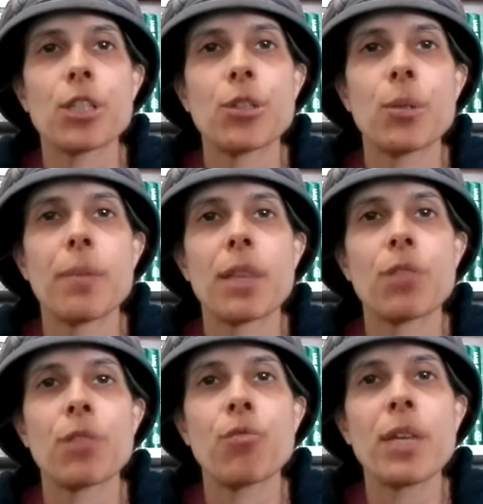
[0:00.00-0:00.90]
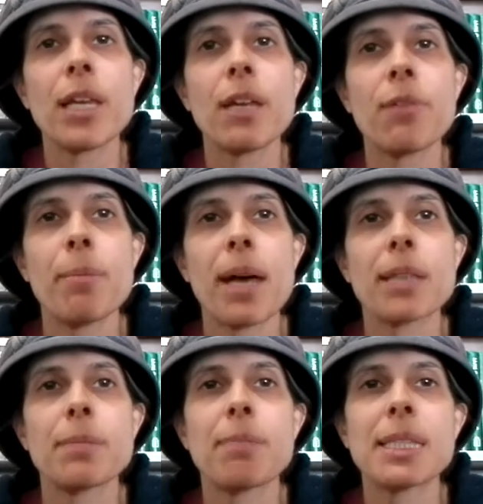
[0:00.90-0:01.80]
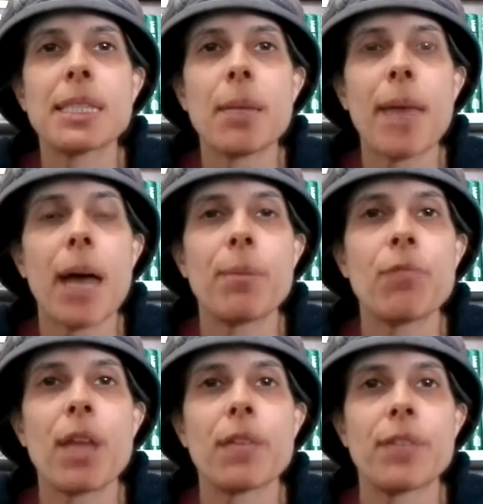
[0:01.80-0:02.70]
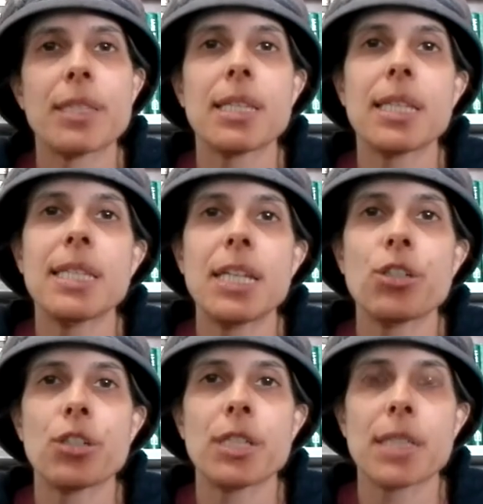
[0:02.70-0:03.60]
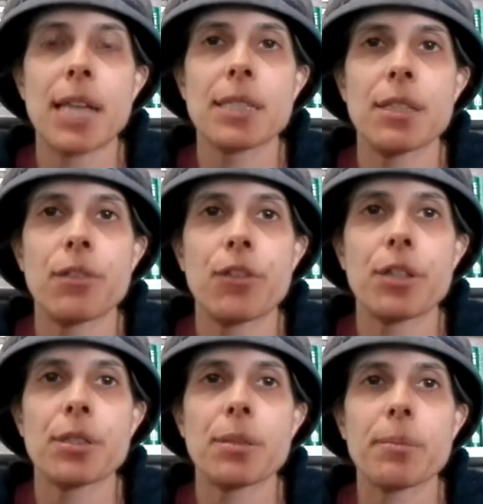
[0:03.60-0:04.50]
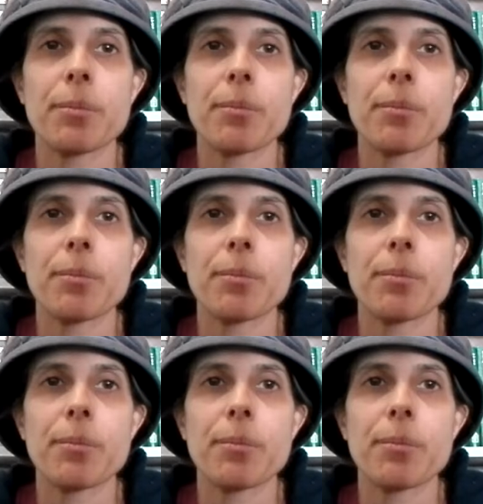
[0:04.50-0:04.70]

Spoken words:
assume that the ringing of the bells must somehow be relevant to the danger discussed in the verse.